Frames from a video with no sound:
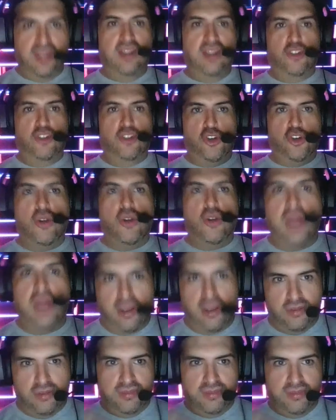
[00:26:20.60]
Turn
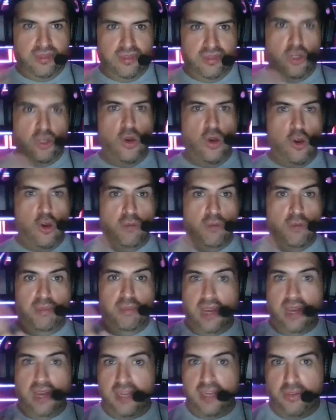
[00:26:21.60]
around, go home.
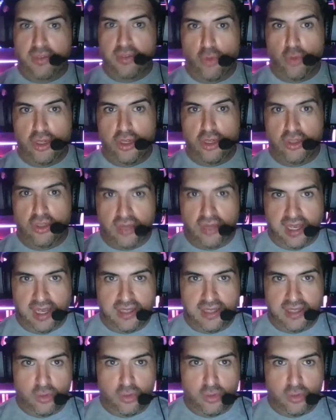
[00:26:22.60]
But before you do that,